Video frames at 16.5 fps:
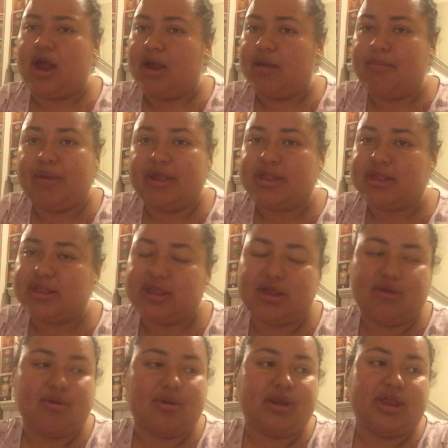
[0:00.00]
I
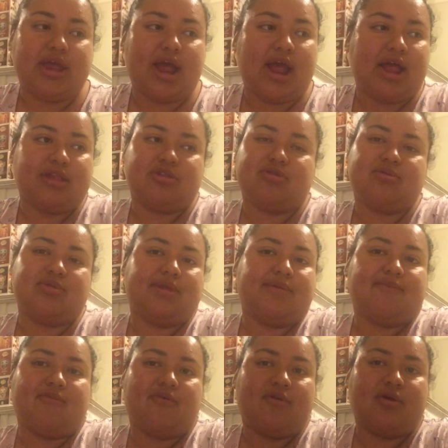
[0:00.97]
basically already answered
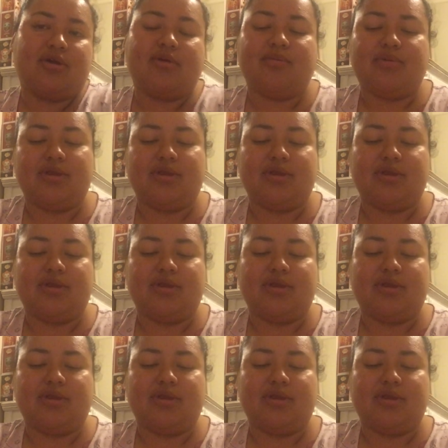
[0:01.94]
them for her,